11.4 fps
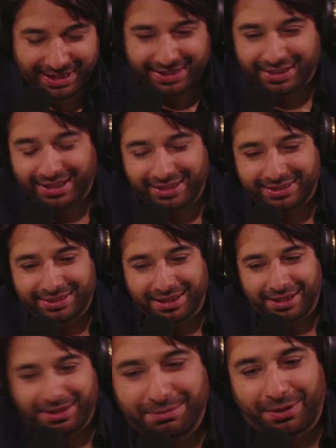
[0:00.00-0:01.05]
it's it's
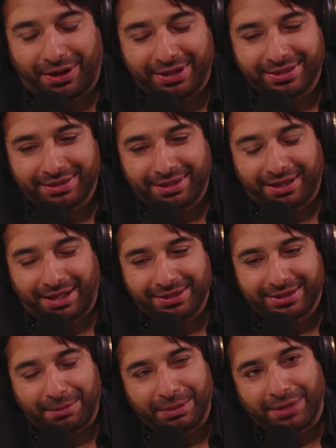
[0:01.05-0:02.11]
um, on on
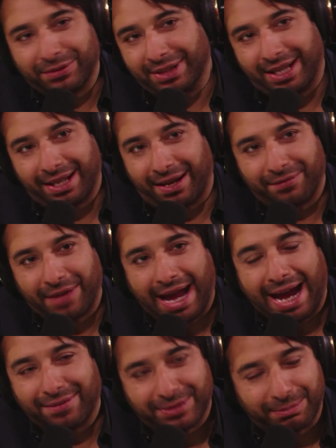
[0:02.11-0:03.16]
some level, I I
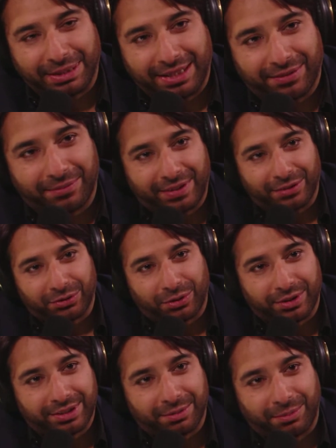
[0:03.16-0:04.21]
have to believe it feels
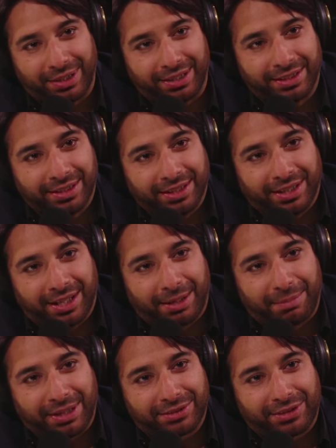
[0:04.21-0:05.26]
good to win a
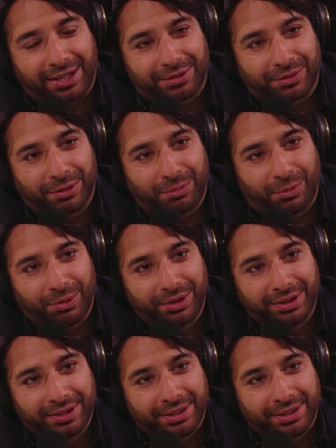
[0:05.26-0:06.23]
Best Actor award.